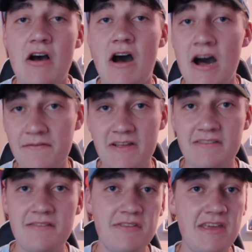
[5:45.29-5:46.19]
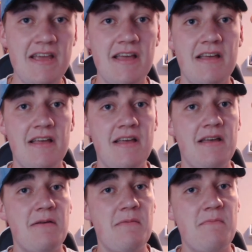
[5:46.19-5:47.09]
Offensively,
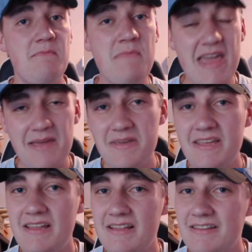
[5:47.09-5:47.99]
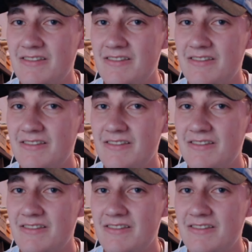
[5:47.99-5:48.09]
maybe